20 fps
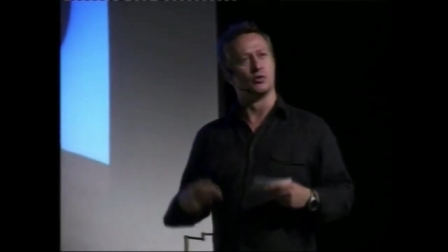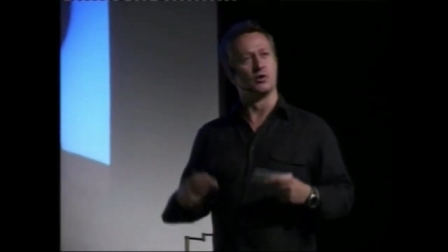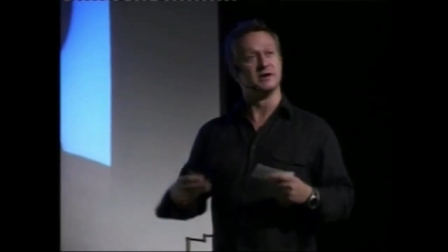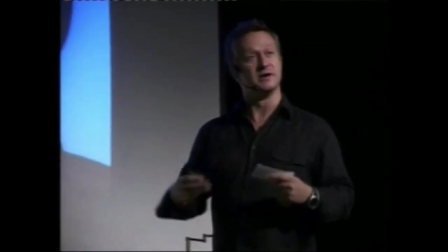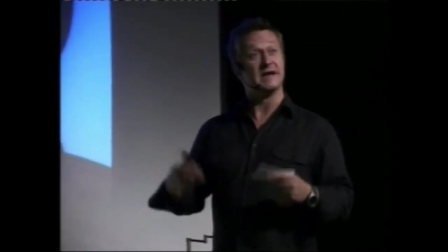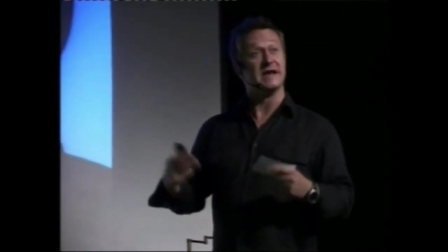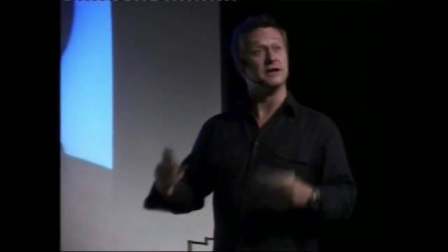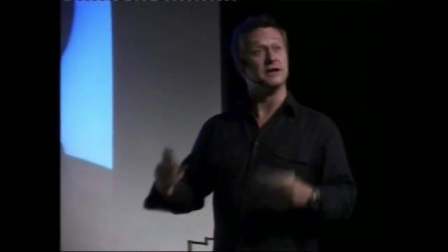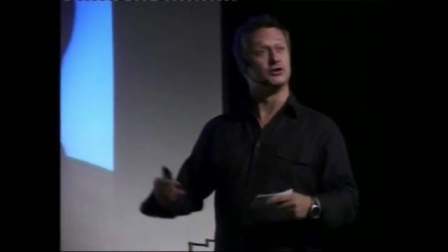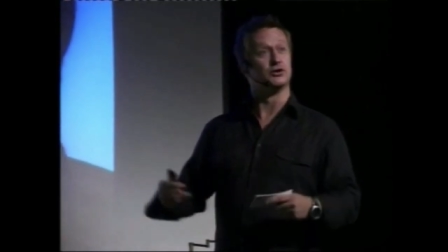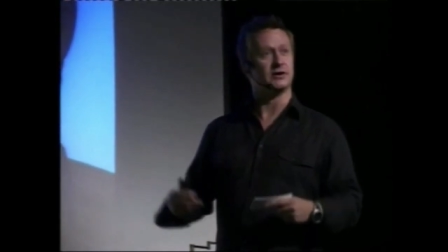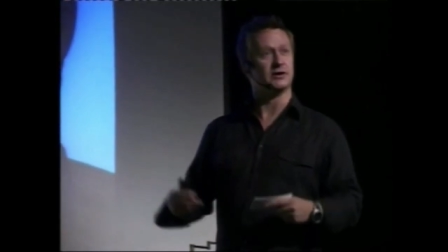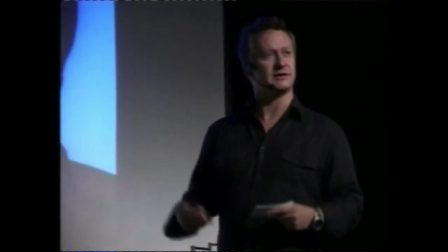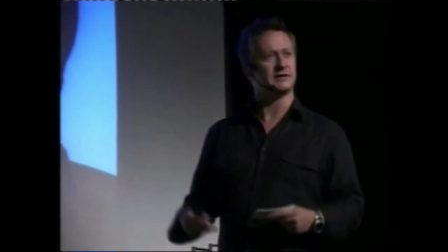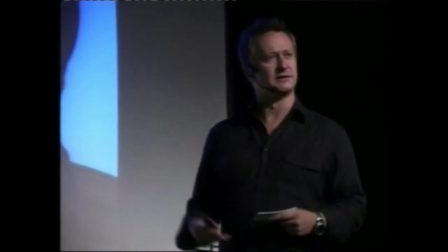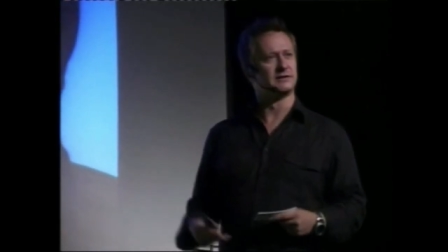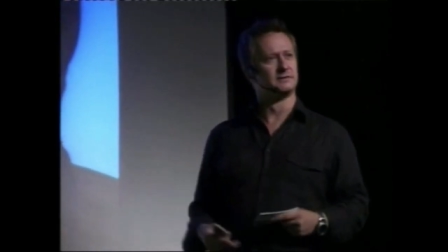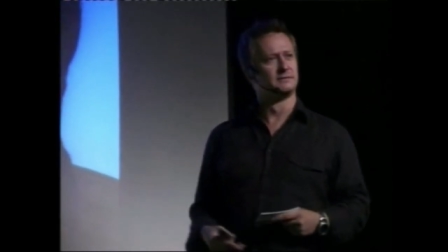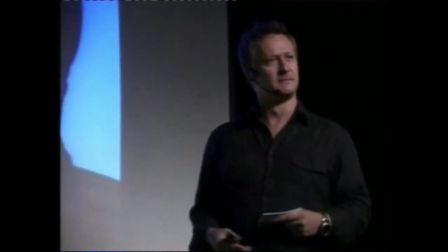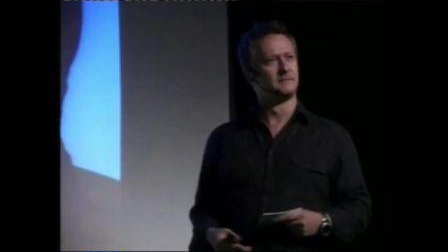it more
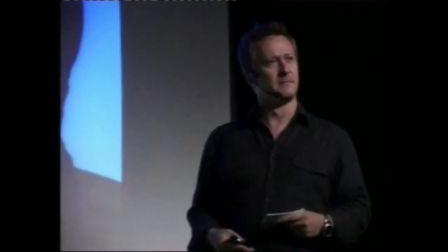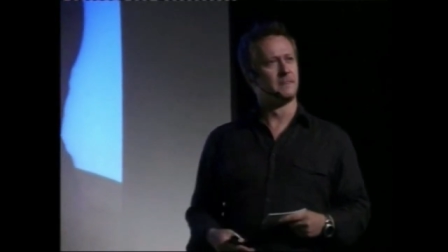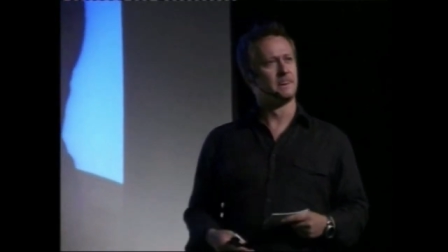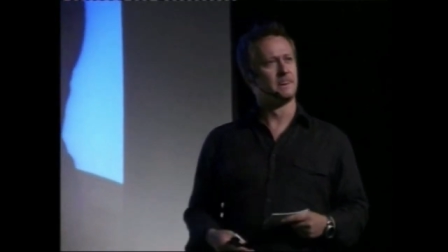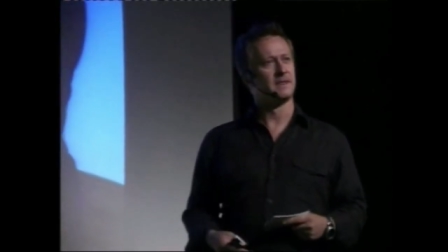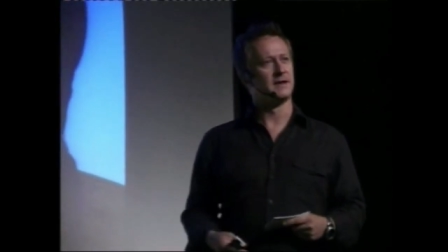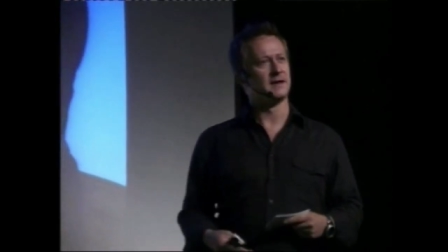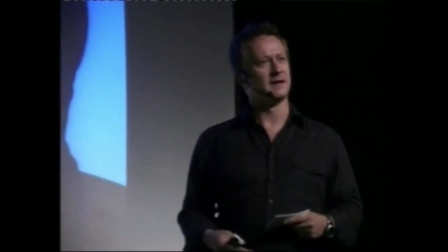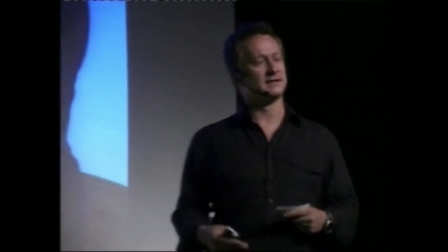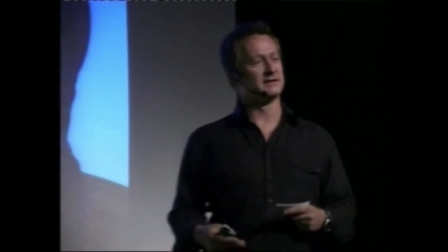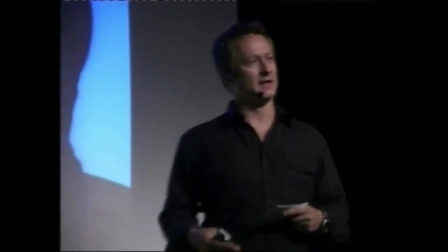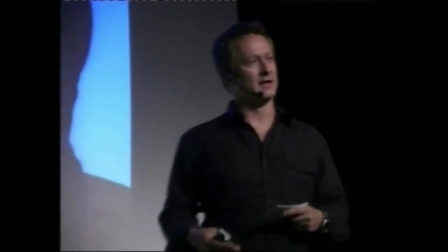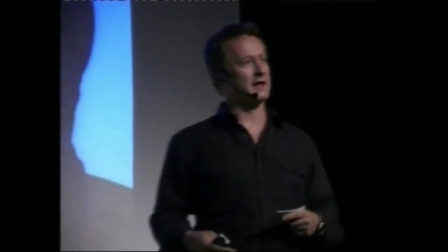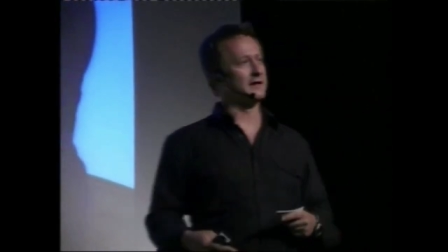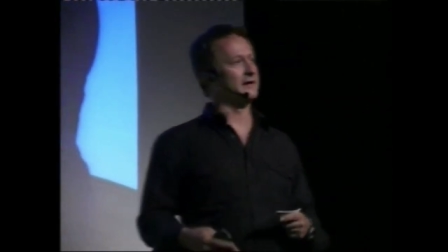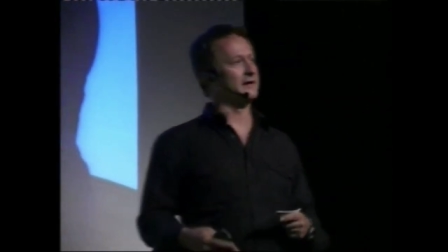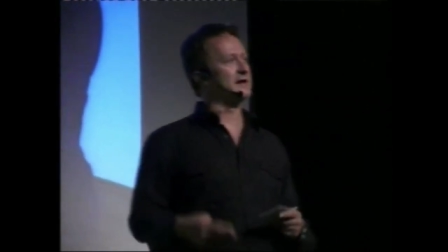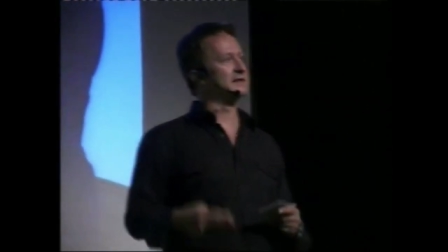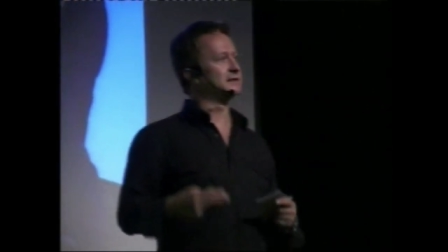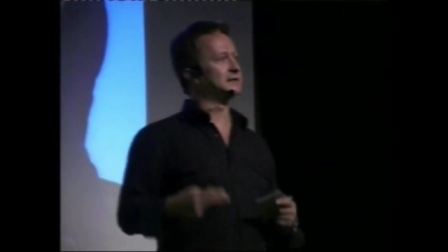dangerous. His,
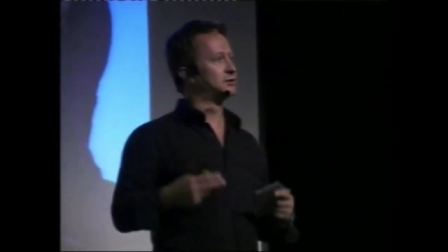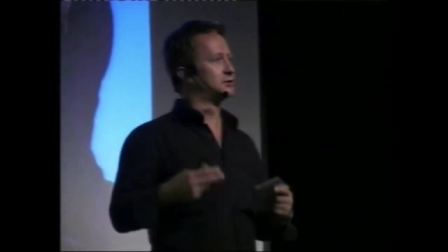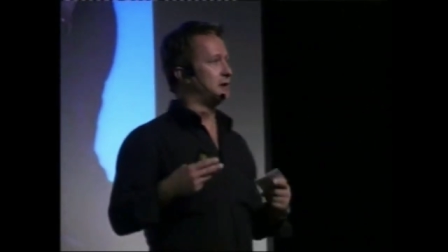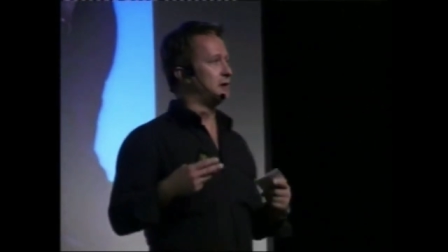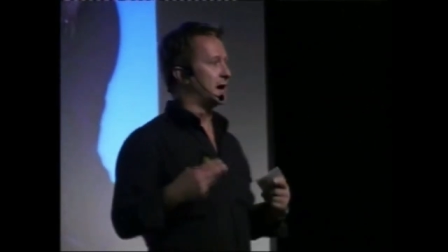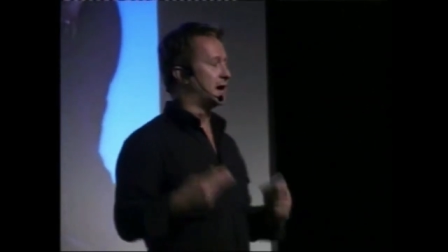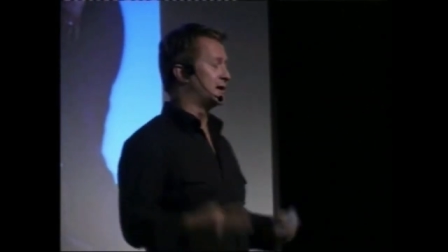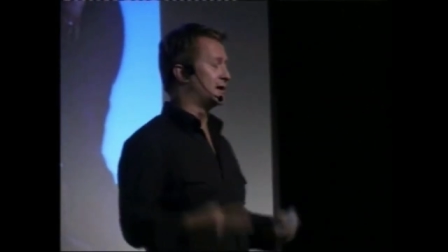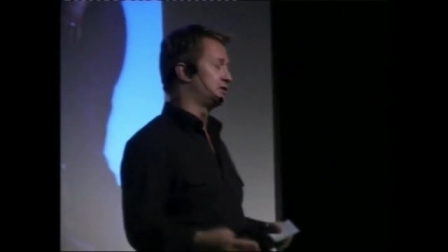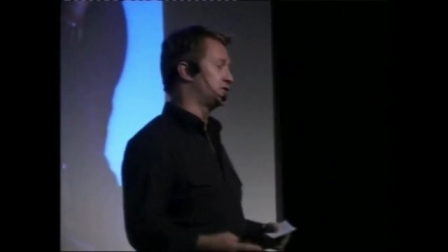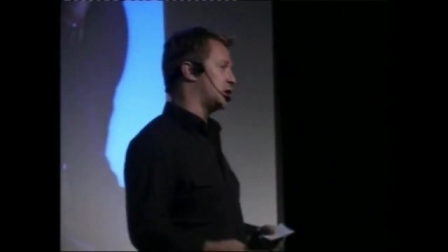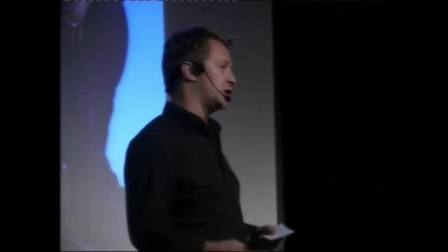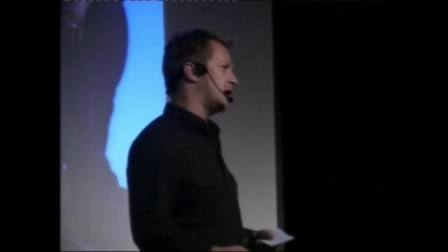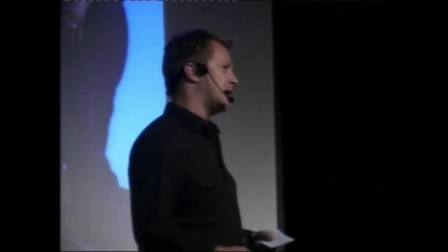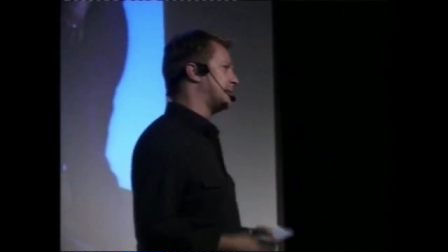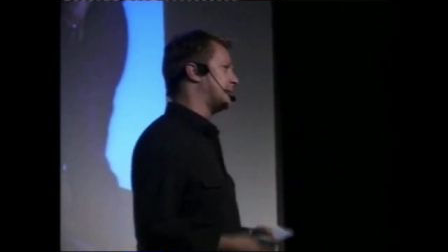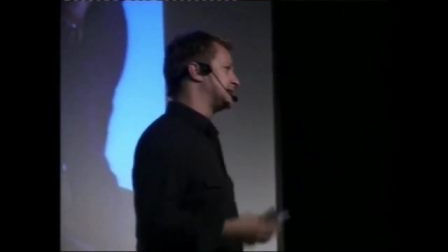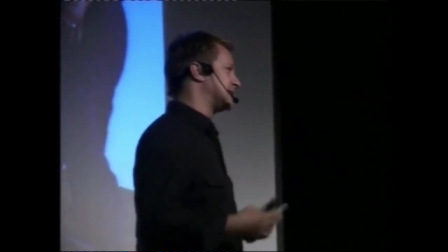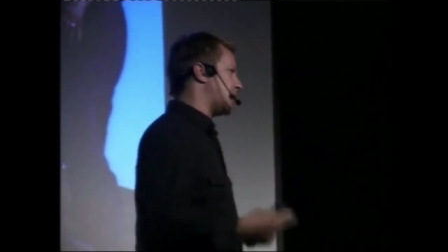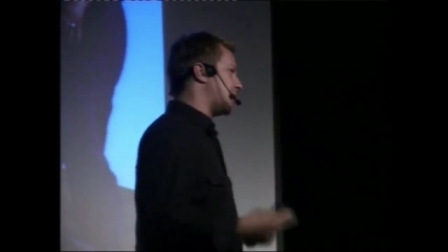life, his
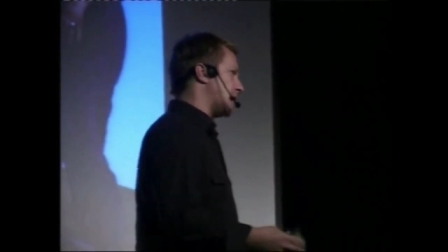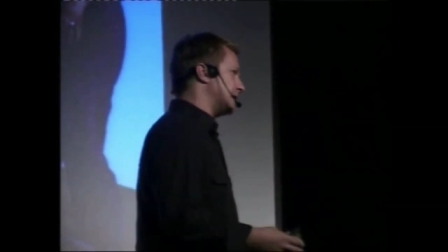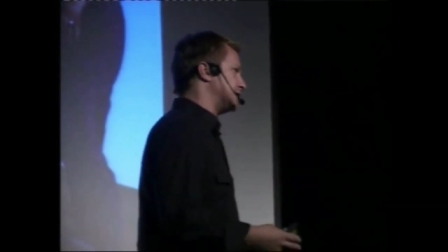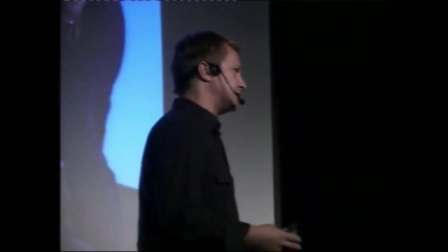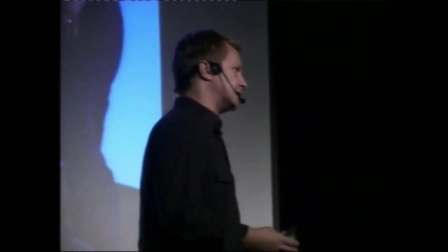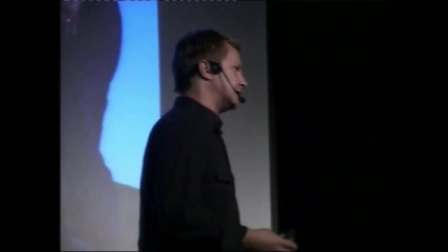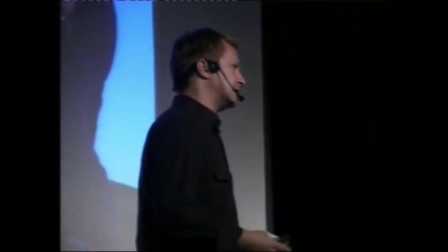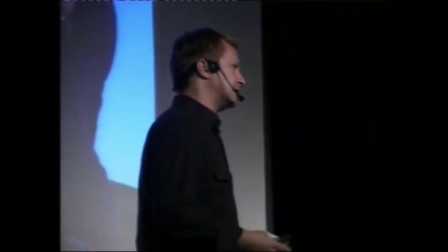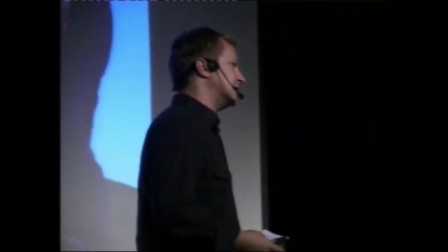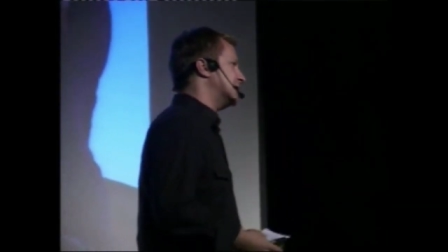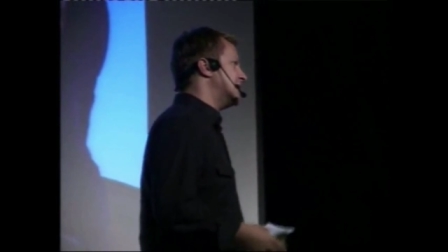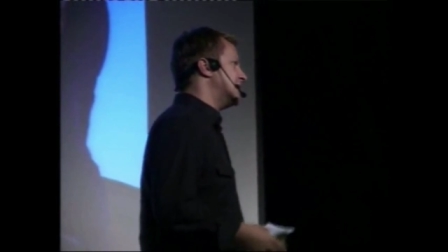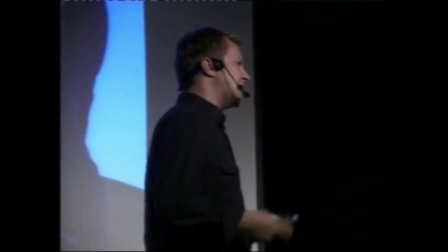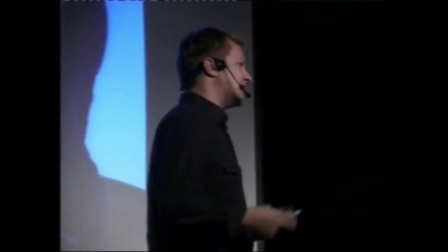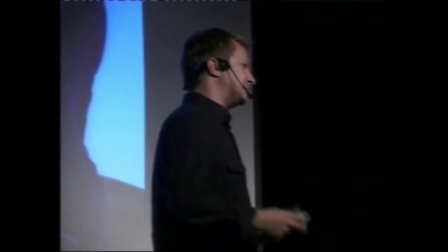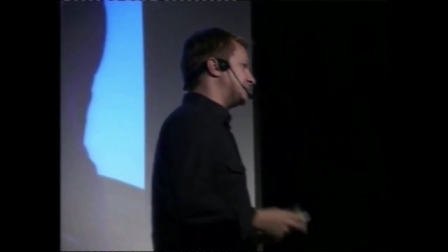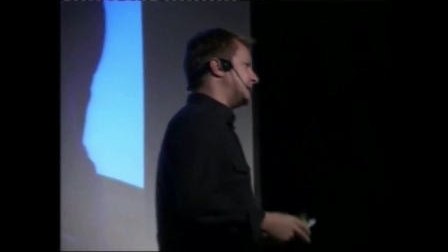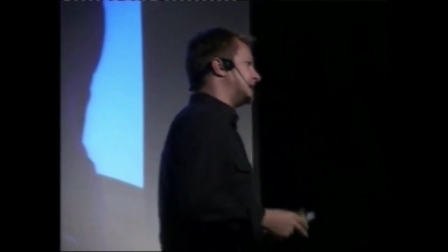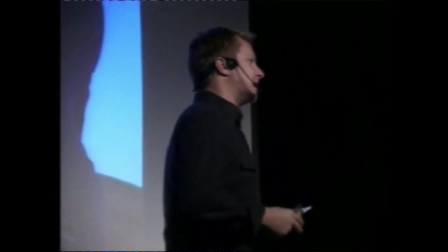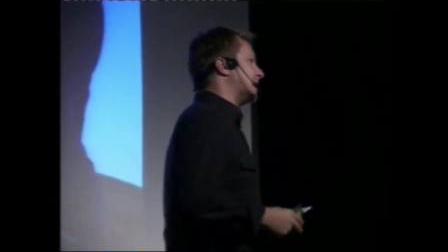job as a hunter
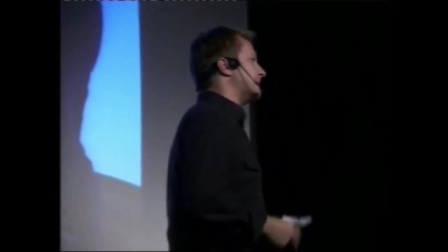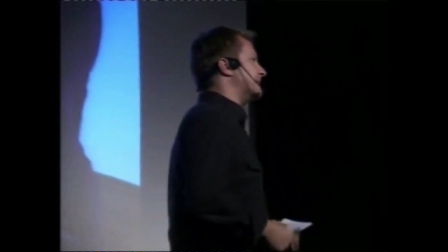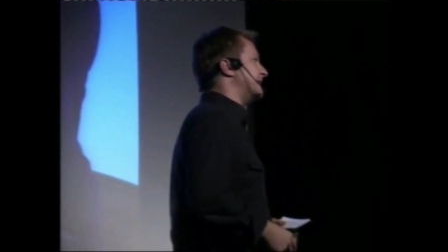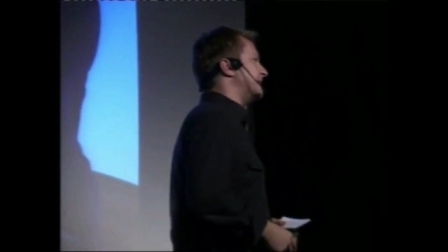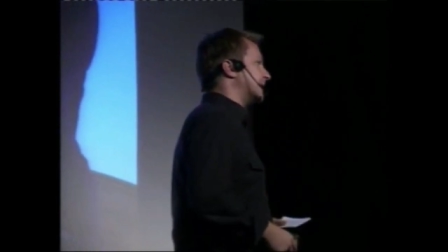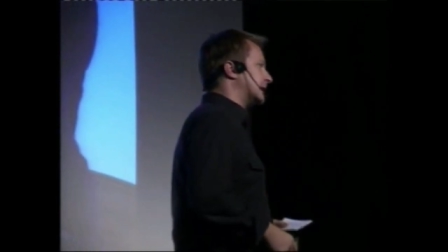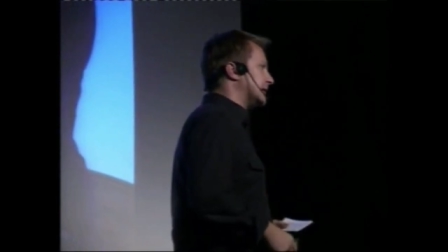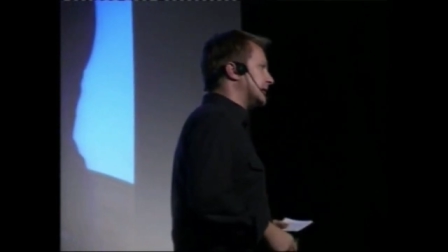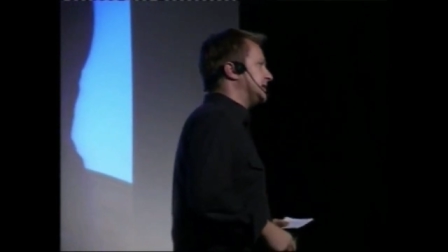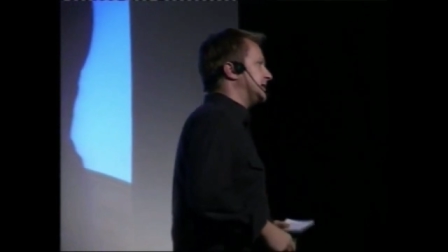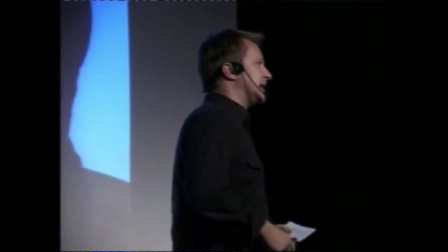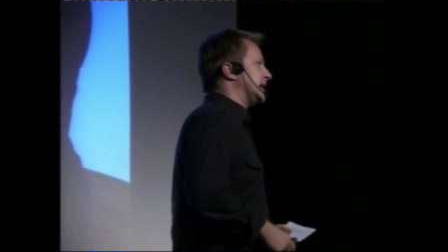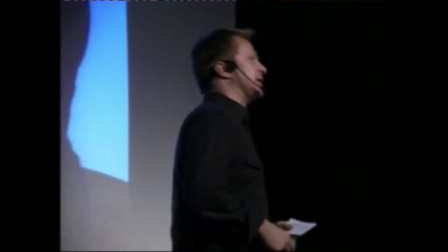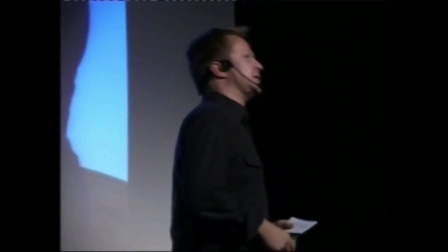has become very